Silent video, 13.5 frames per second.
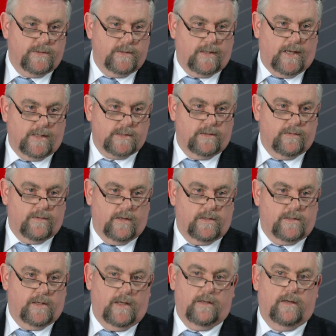
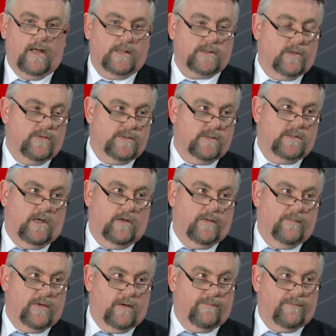2013, and now schools are told
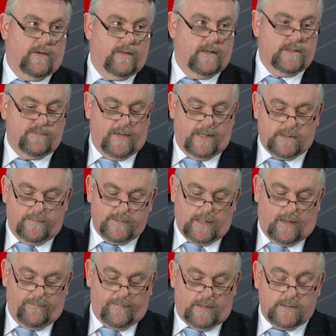they've got to find these massive
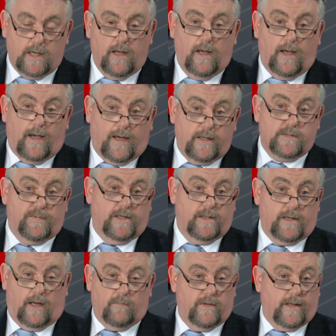savings. And it's been
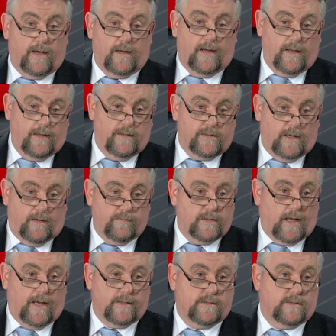done without any attempt
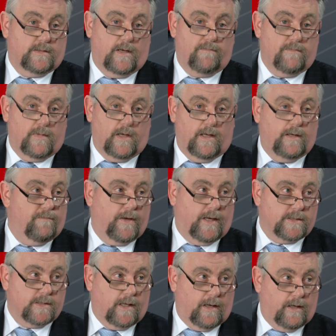at an
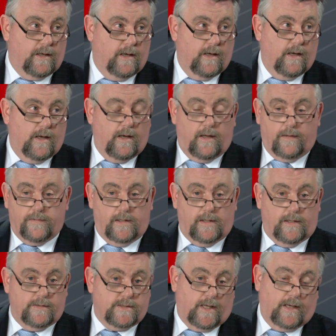impact study.
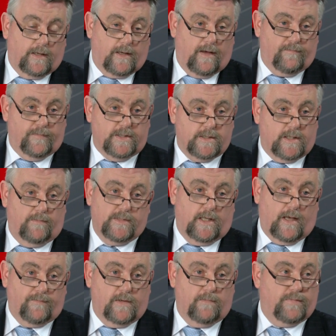The state government seems to
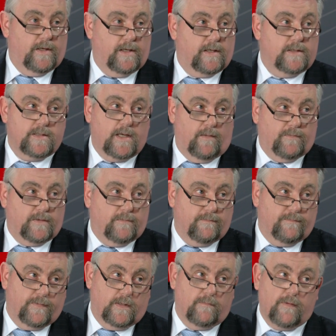have complete contempt
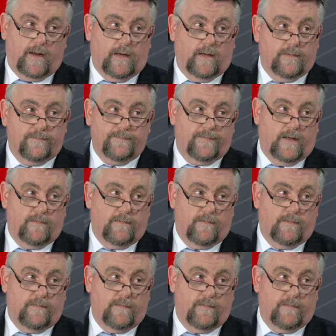for the running of